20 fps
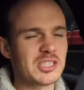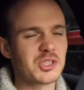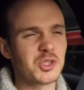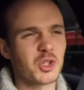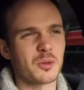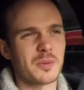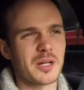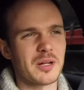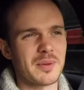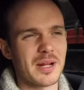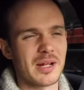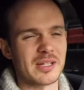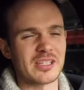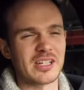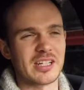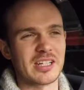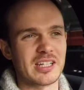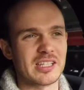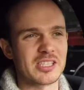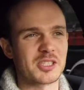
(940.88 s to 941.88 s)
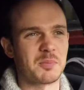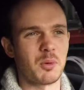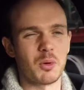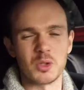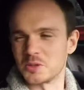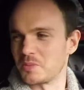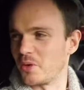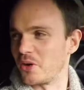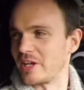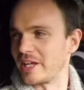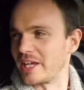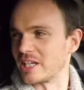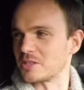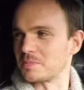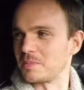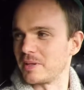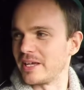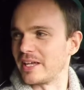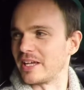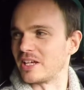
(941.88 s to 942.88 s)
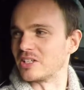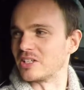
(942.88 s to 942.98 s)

Let's talk a bit about the sports mode E S P,